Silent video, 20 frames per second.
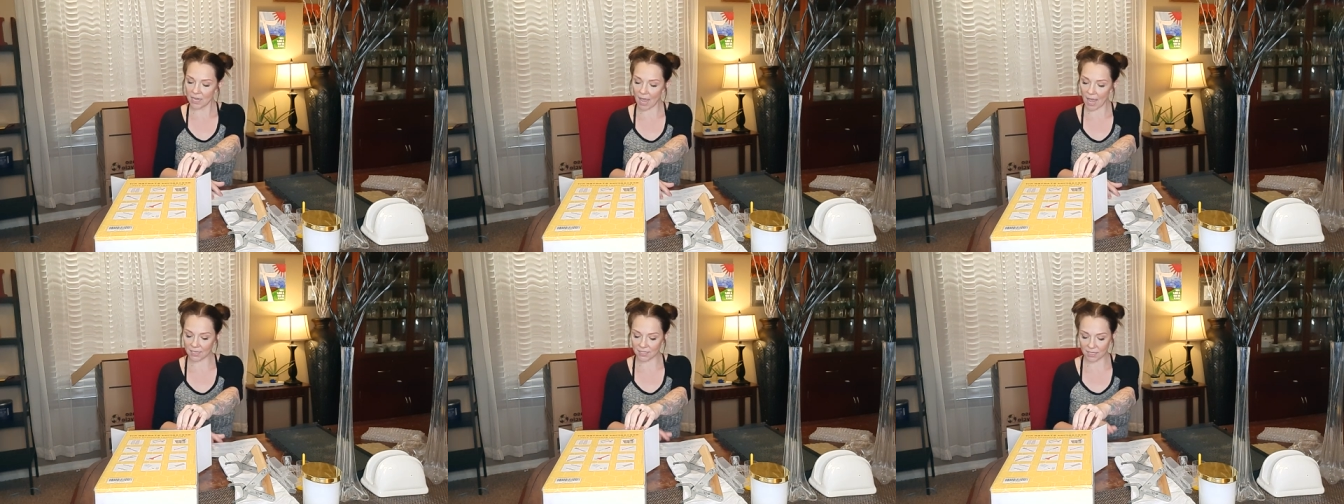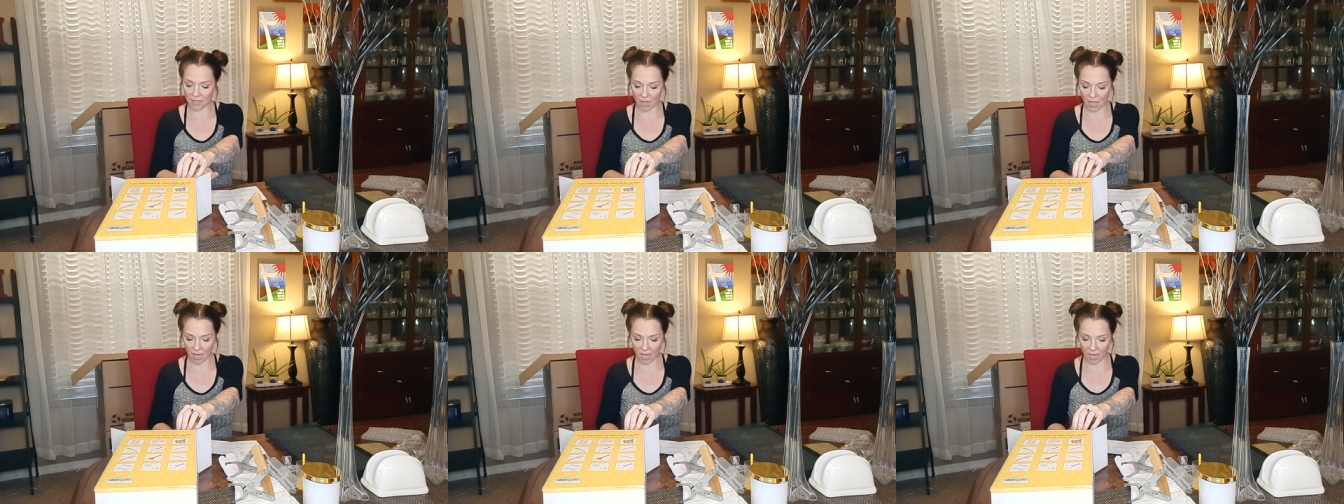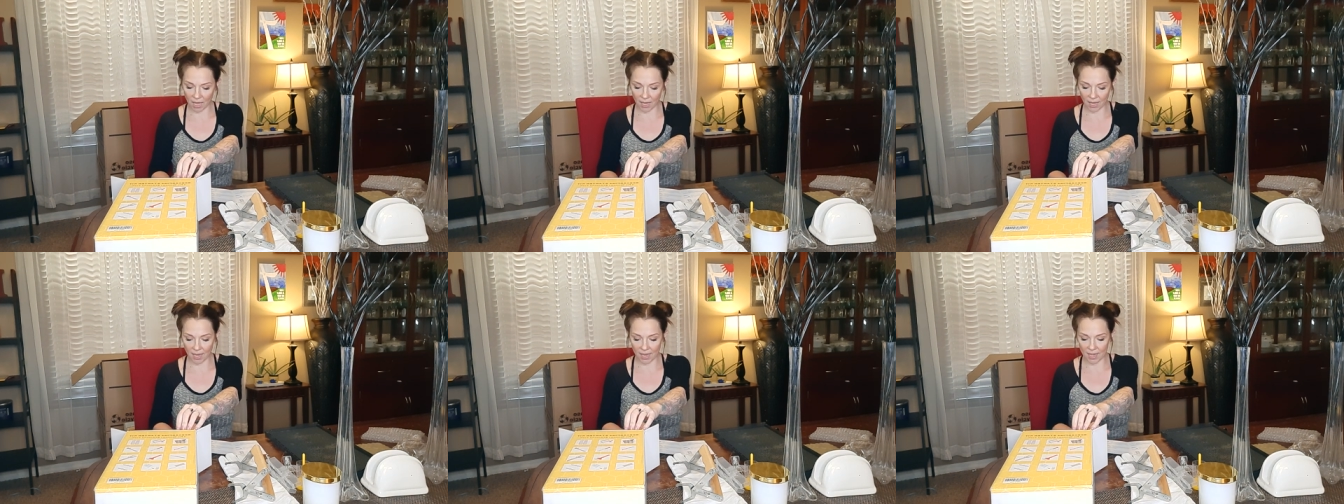next
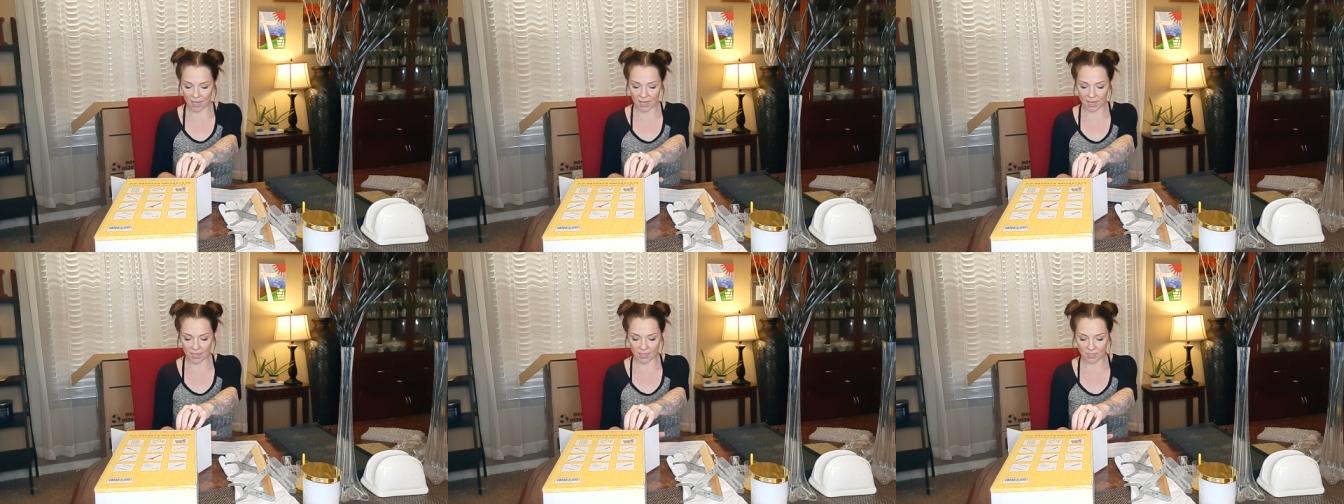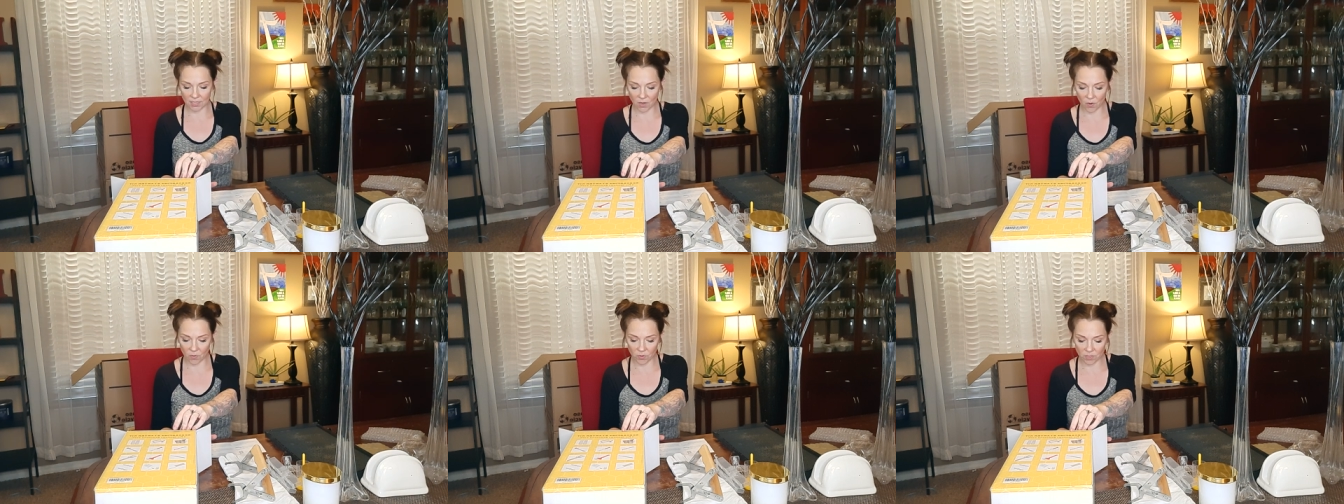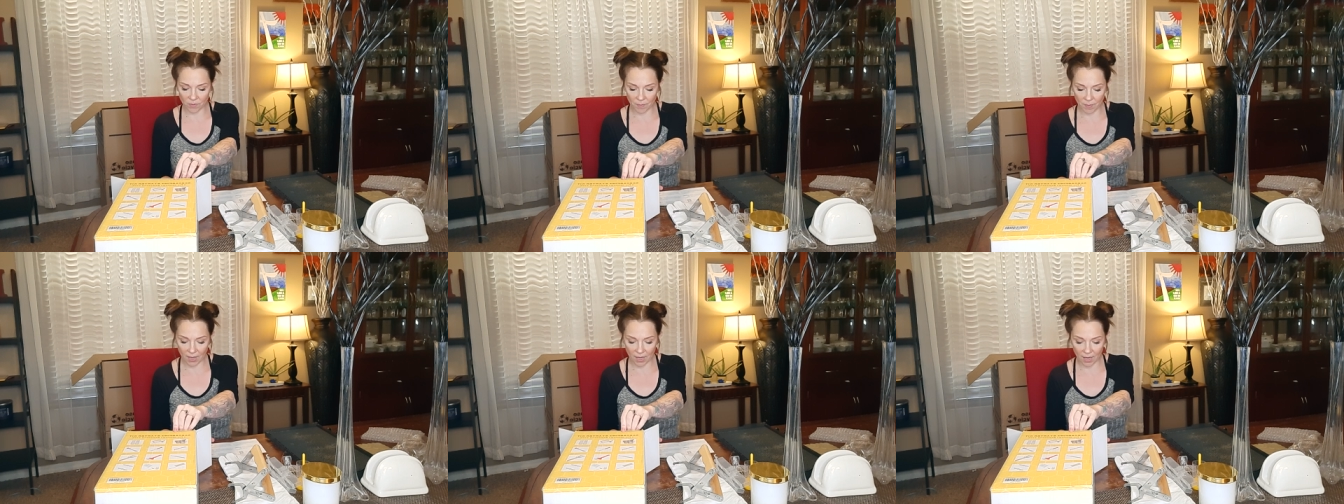thing is
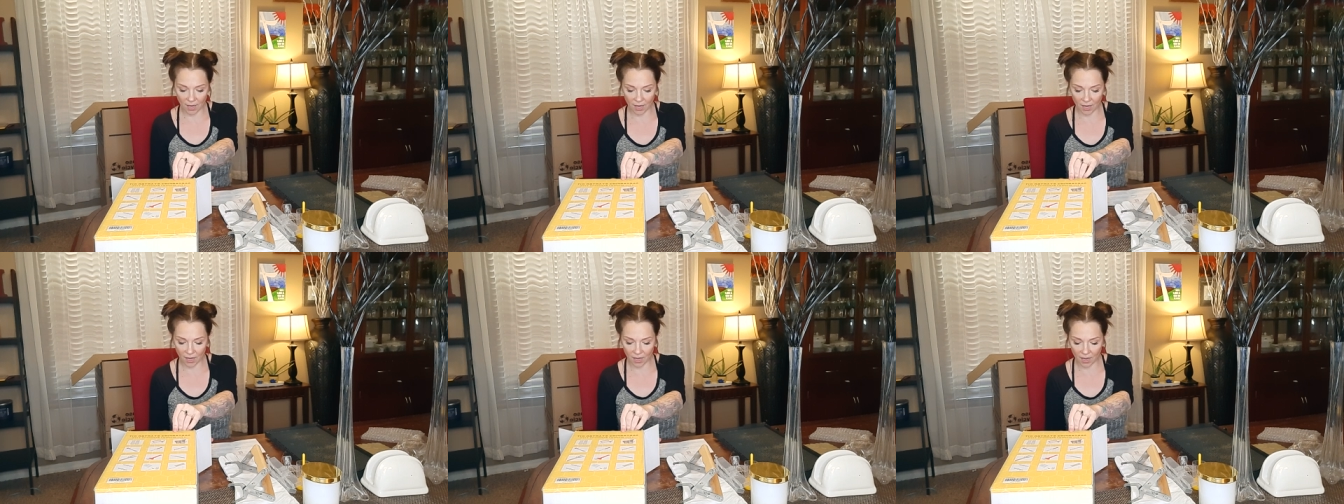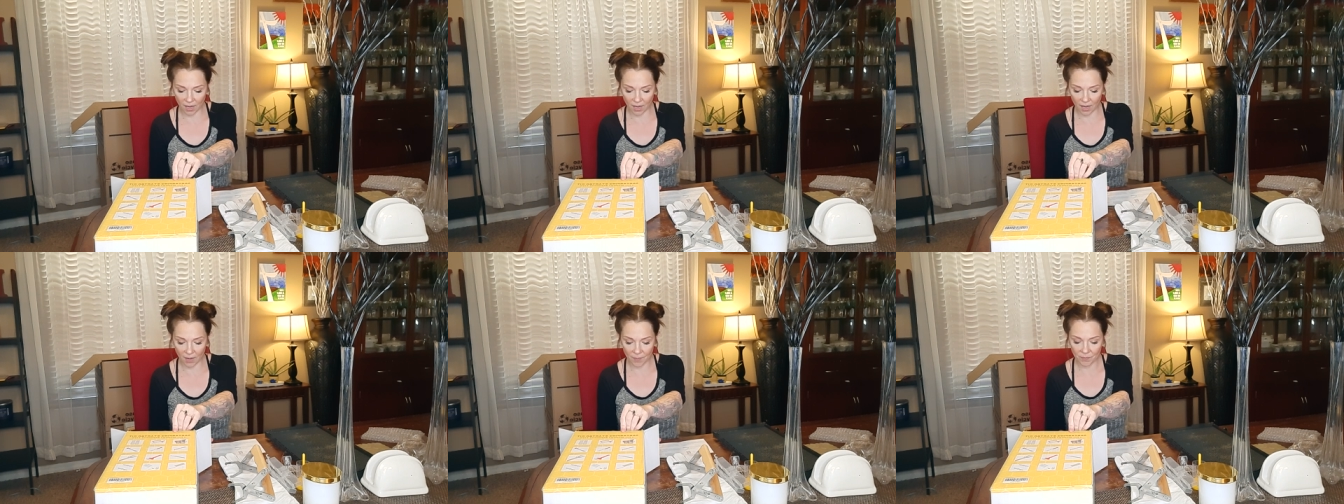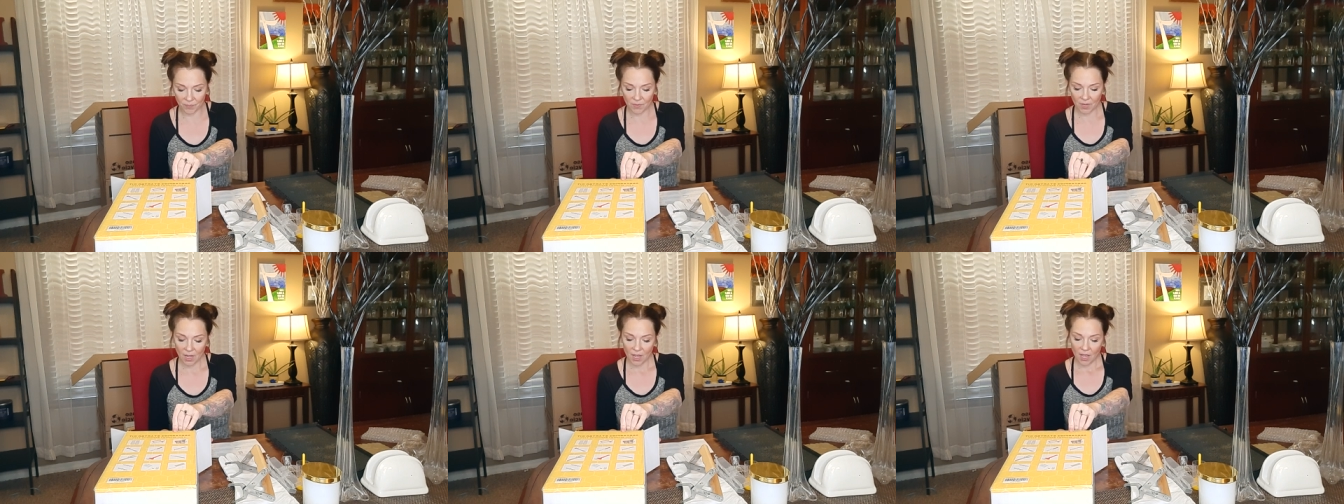going to be